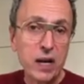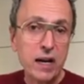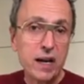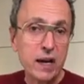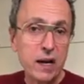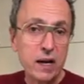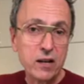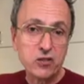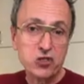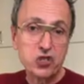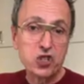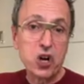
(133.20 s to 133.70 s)

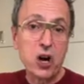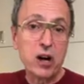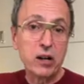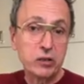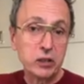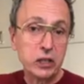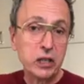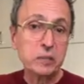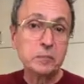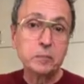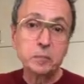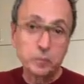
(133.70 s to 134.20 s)
and
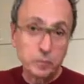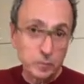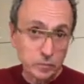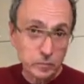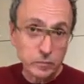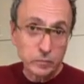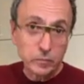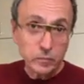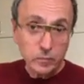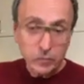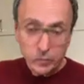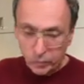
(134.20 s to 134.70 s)
chocolate
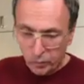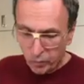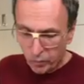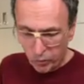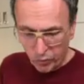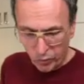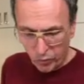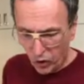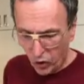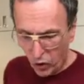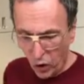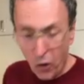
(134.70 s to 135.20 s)

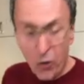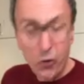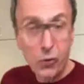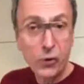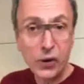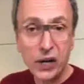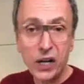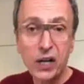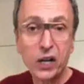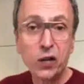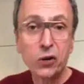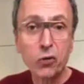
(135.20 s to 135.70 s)
go
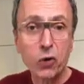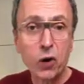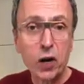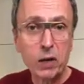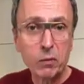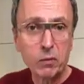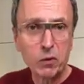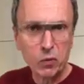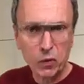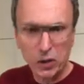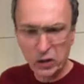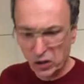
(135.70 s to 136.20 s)

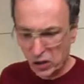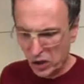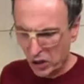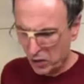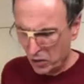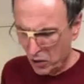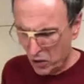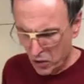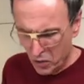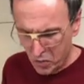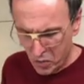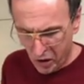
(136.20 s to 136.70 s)
incredibly well together.
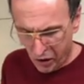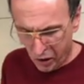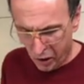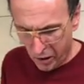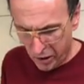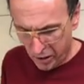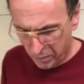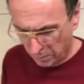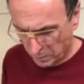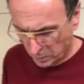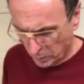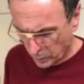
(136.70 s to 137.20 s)
Oh my
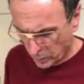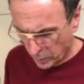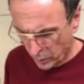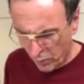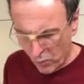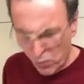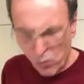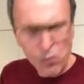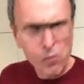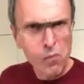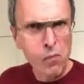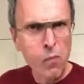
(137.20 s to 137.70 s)
God.
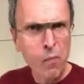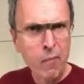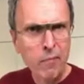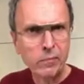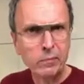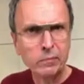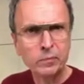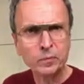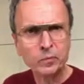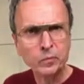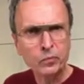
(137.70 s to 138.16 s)
I'm